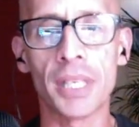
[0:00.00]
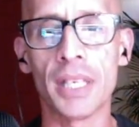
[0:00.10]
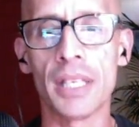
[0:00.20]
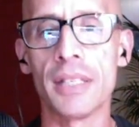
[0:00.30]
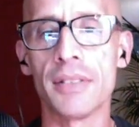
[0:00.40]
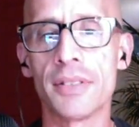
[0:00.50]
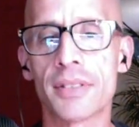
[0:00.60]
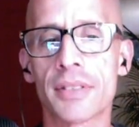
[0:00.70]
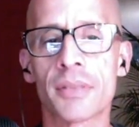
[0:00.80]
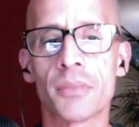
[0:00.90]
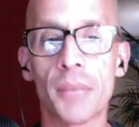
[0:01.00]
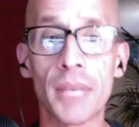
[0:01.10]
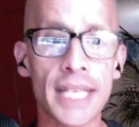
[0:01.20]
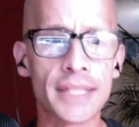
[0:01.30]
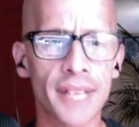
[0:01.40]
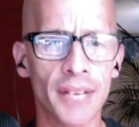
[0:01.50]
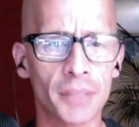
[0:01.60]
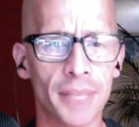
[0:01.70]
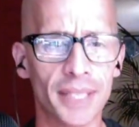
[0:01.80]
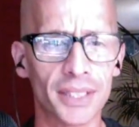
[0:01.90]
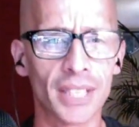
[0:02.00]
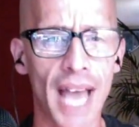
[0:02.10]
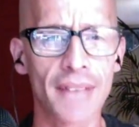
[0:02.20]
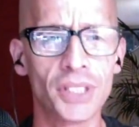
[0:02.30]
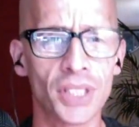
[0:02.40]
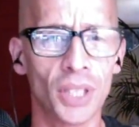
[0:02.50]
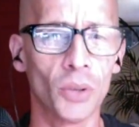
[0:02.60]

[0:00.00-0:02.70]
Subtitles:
he's found a better live show